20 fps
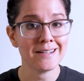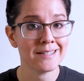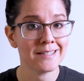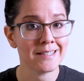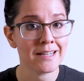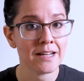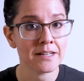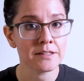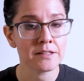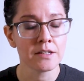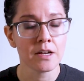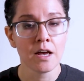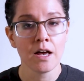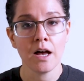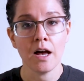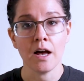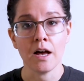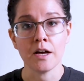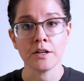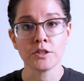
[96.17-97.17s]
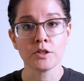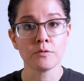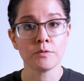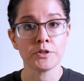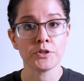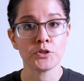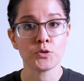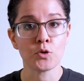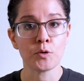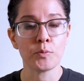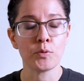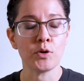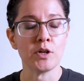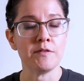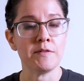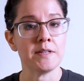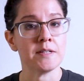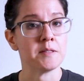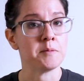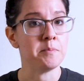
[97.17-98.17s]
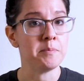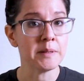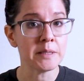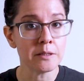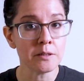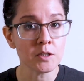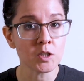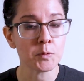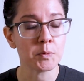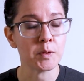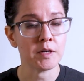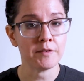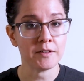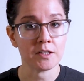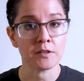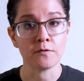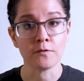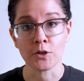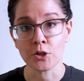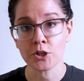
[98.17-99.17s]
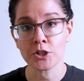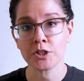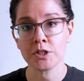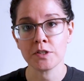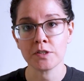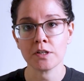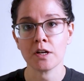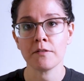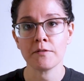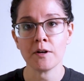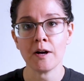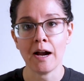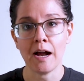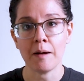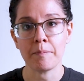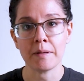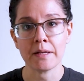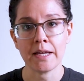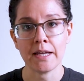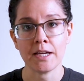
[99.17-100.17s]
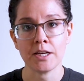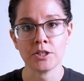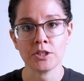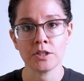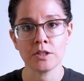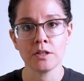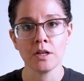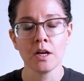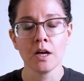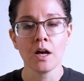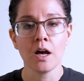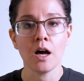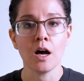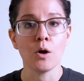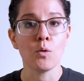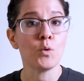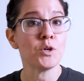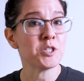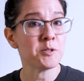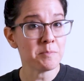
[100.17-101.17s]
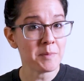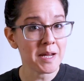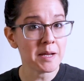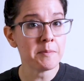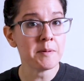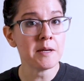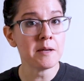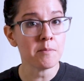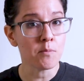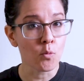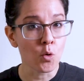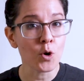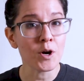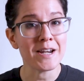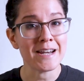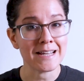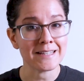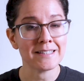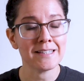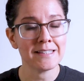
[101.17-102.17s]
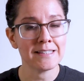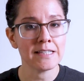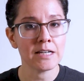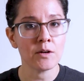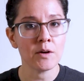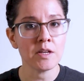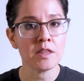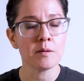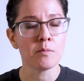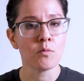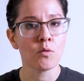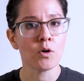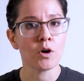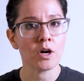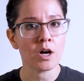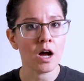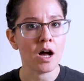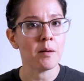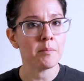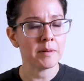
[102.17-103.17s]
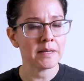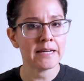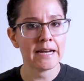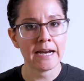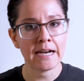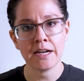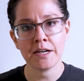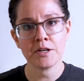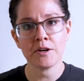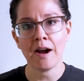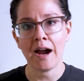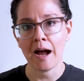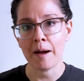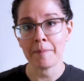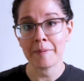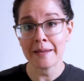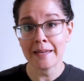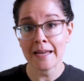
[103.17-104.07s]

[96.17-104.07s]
sets, uh, to restore previous builds, previous versions of your application, uh, which may be more necessary the more complicated your app